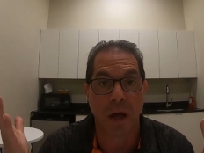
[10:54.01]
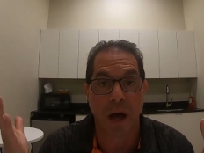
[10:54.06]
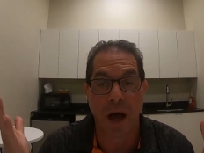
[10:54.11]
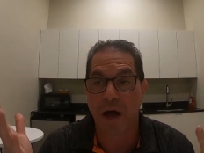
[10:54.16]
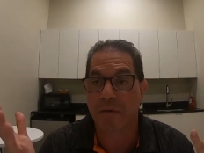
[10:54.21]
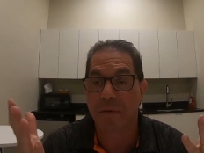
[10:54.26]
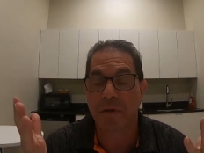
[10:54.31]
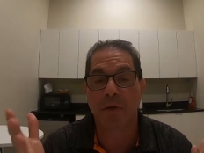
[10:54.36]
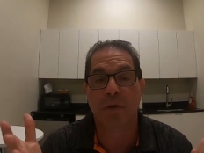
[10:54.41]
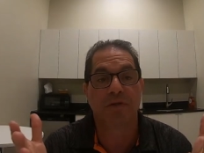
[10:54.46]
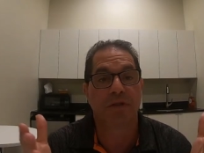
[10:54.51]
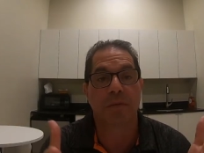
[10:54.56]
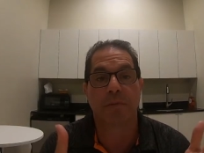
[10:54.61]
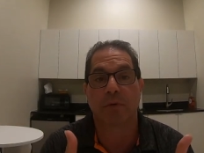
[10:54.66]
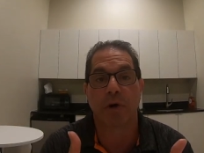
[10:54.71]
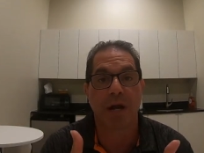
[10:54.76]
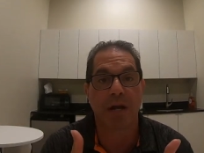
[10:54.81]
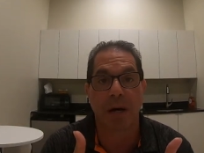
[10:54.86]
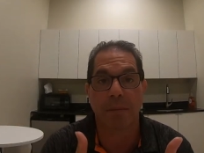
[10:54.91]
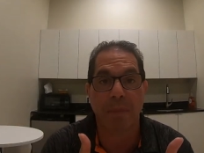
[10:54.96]
I've been using
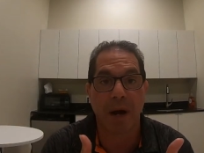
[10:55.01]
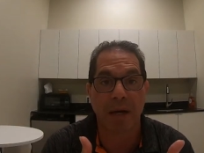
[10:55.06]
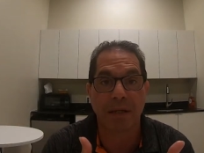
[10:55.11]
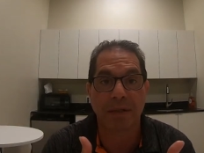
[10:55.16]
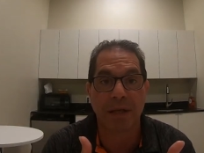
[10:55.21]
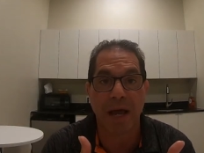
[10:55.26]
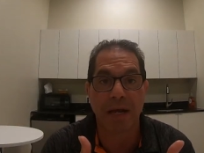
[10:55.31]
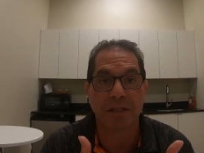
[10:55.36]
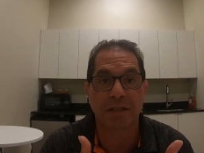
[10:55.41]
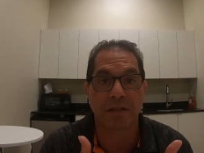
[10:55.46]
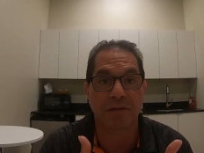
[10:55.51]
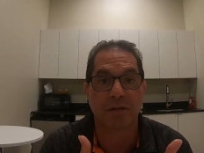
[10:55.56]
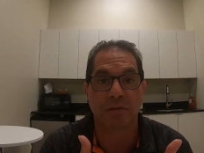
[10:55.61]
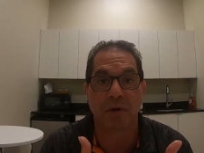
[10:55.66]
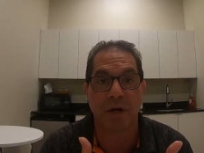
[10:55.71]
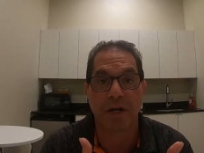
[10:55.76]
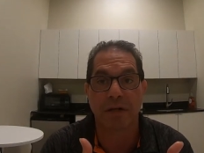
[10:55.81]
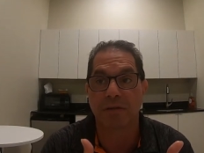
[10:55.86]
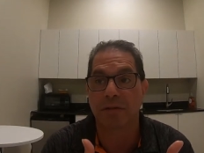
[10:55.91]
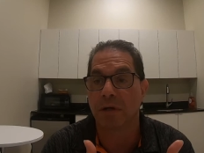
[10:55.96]
Braid on my Texas
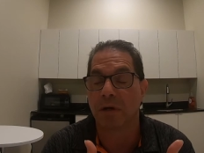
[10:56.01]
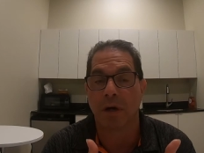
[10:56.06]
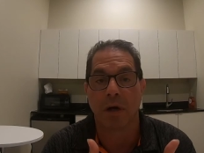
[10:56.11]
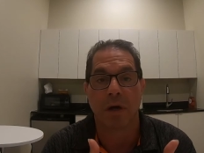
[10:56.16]
rigs,